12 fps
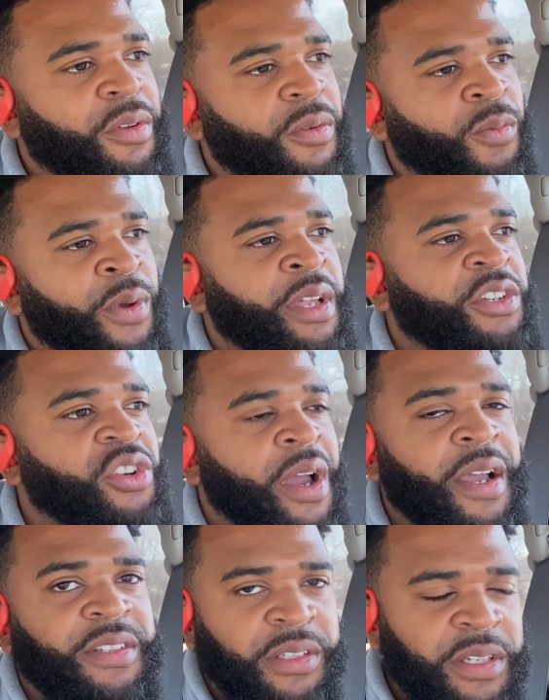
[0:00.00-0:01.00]
when
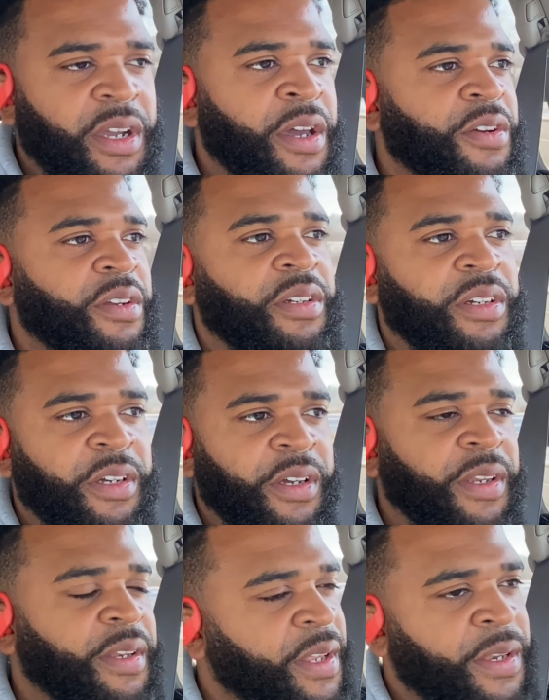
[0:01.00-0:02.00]
trying to look under the hood
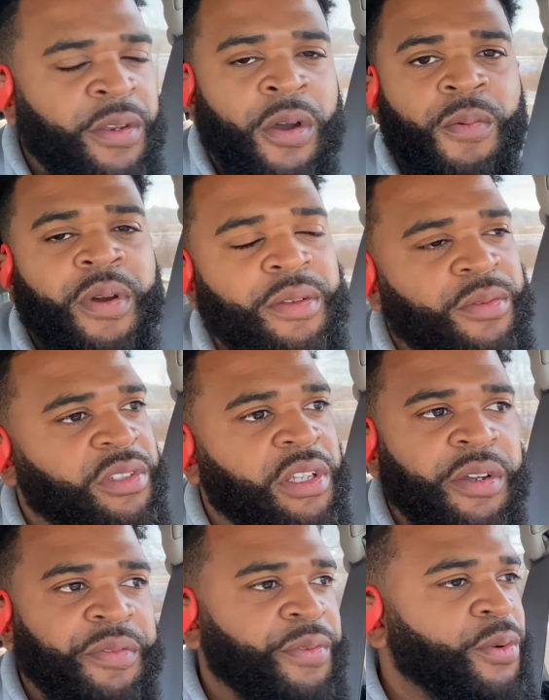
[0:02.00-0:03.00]
and didn't know what he was
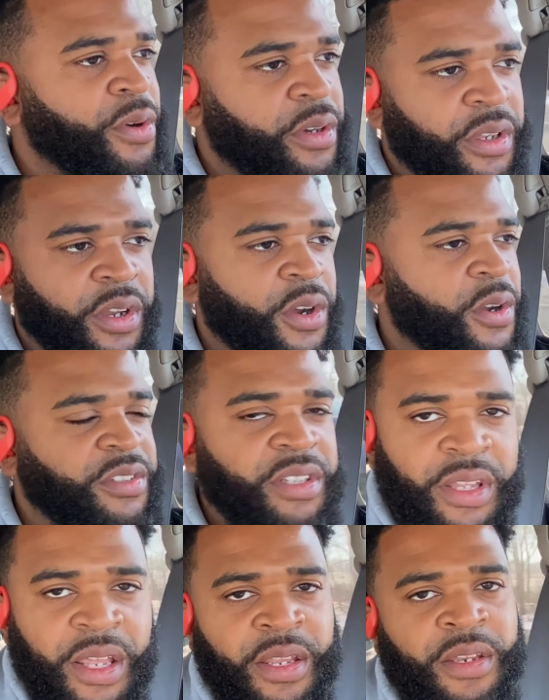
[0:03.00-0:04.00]
looking for. The girl said
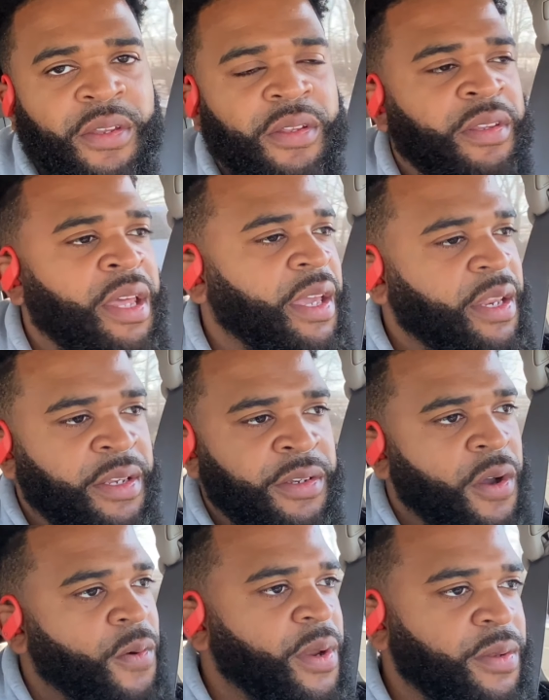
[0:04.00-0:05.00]
they didn't that he didn't
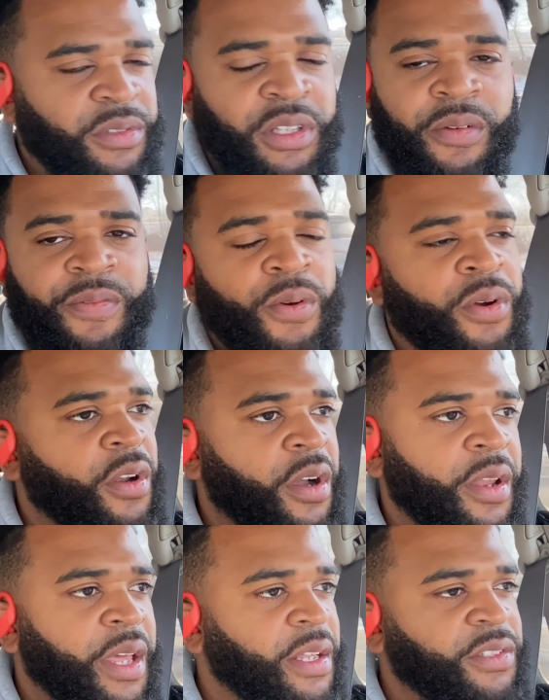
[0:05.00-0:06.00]
know what he was looking for and all
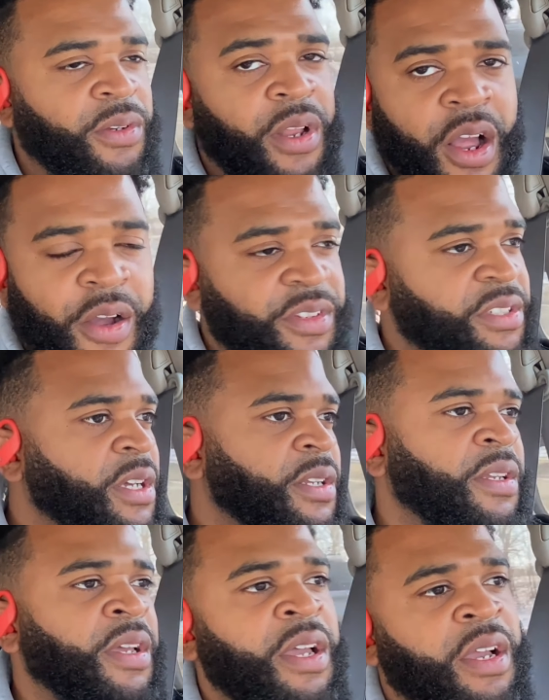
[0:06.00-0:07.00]
that. So now all of a sudden
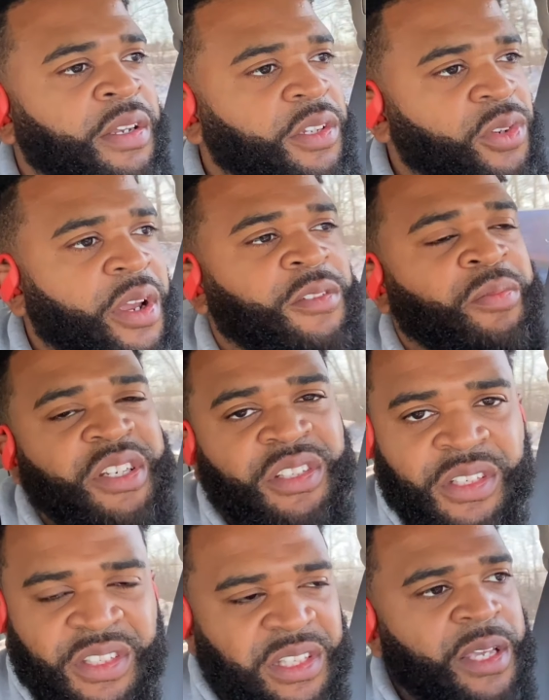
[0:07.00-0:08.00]
the transmission
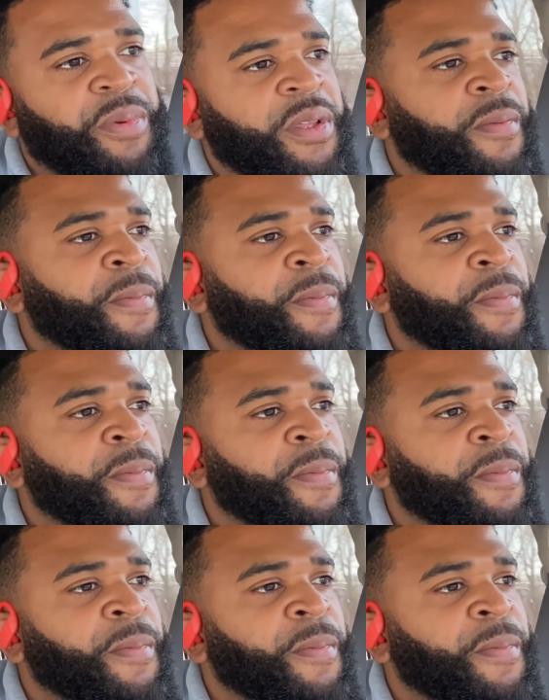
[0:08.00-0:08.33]
is slipping.